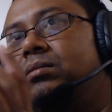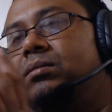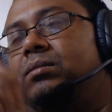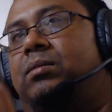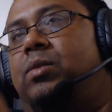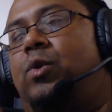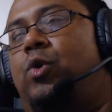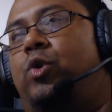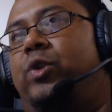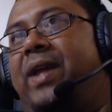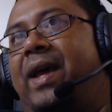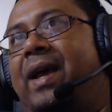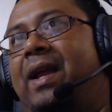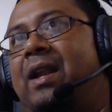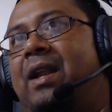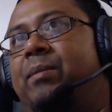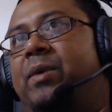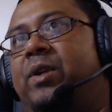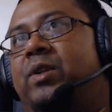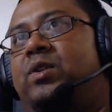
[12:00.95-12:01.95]
both
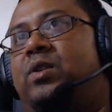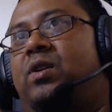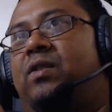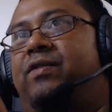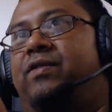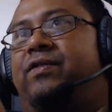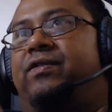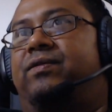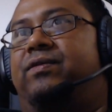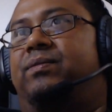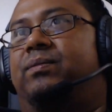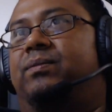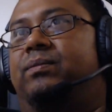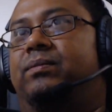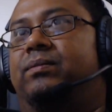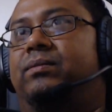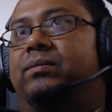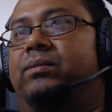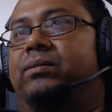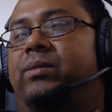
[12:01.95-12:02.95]
elements of
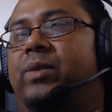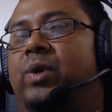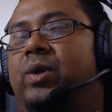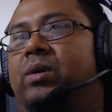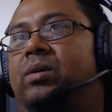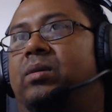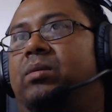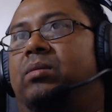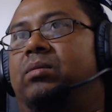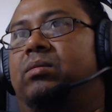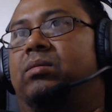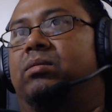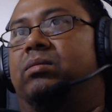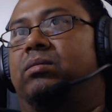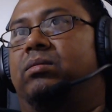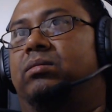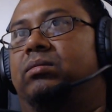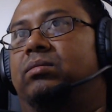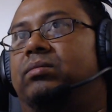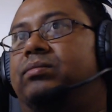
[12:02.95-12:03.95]

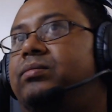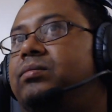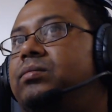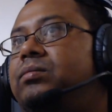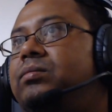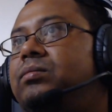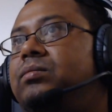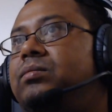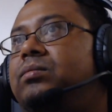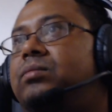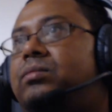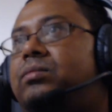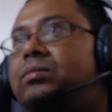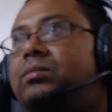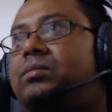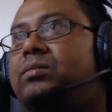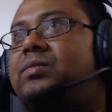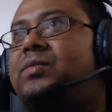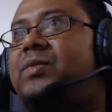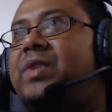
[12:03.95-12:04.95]
um,
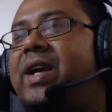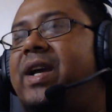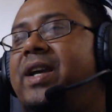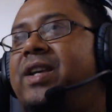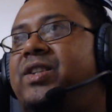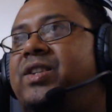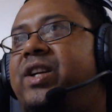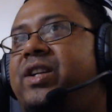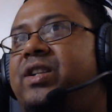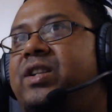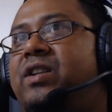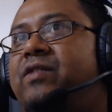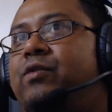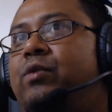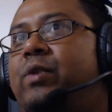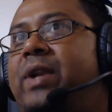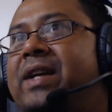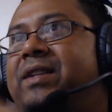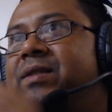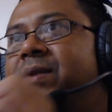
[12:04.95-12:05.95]
East Asian
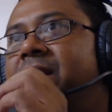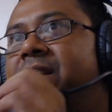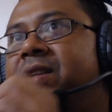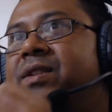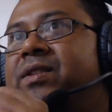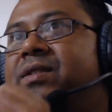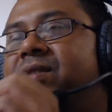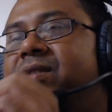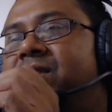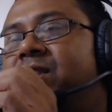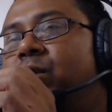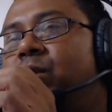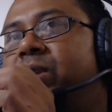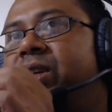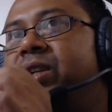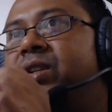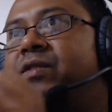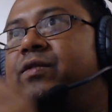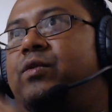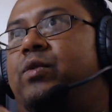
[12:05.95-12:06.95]
food as well and South
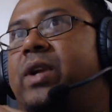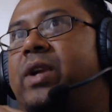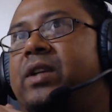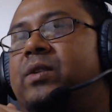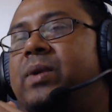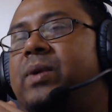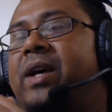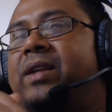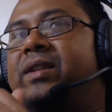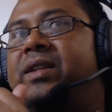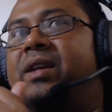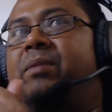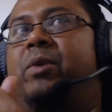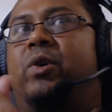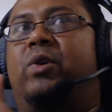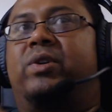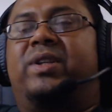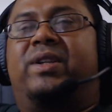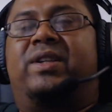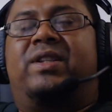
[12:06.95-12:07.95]
Asian food as well. I think
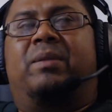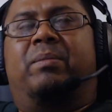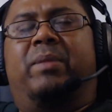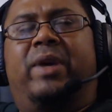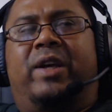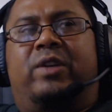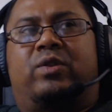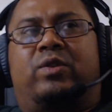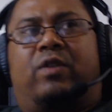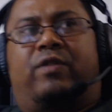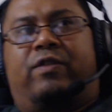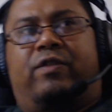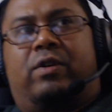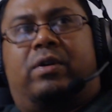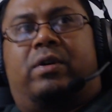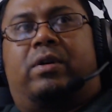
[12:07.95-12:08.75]
because it is a mix of